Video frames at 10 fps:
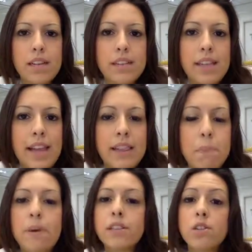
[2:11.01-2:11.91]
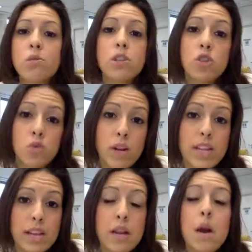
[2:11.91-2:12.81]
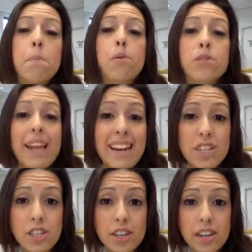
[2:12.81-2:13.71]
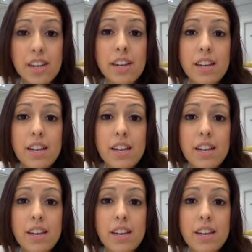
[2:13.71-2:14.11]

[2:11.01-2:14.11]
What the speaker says: that the person who is reading potentially